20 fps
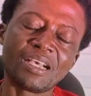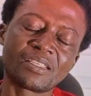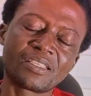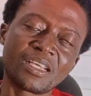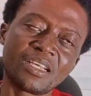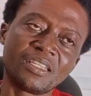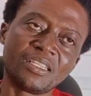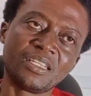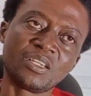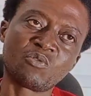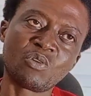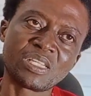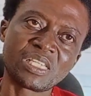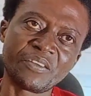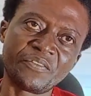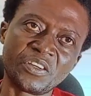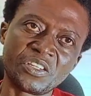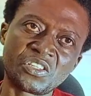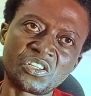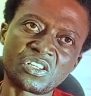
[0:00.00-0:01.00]
he
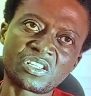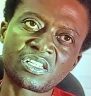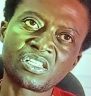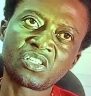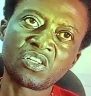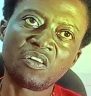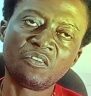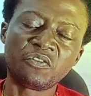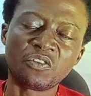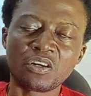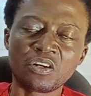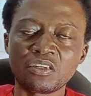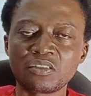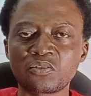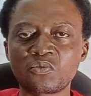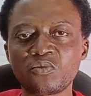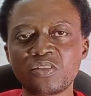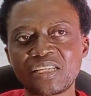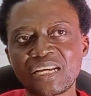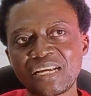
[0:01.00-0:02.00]
requested for his subscription
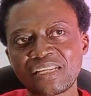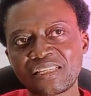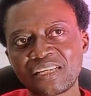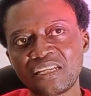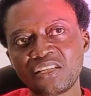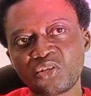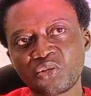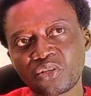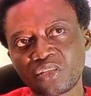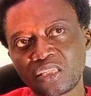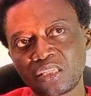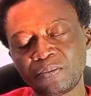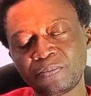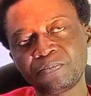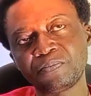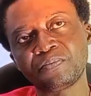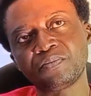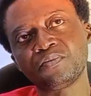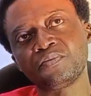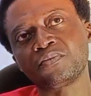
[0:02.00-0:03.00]
form, which I sent to
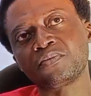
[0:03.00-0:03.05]
him.